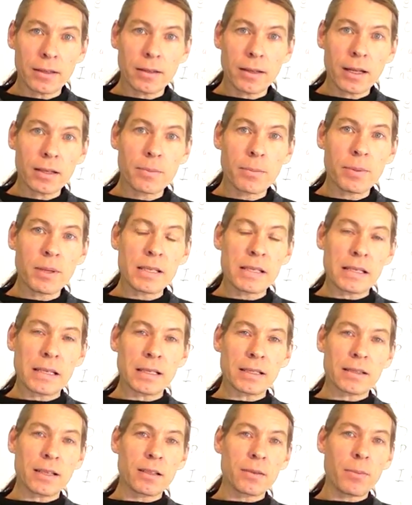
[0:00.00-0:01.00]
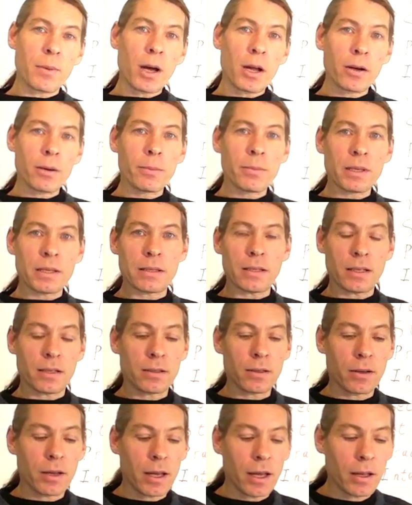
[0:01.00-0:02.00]
That's business. That's modern
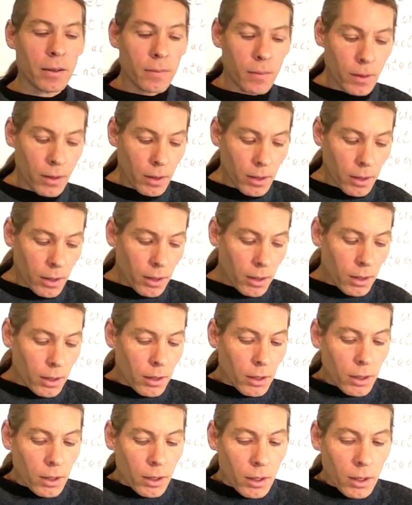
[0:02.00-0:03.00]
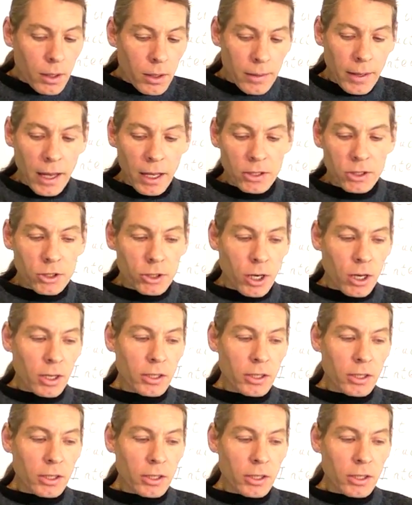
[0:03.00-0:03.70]
business, okay? Now, a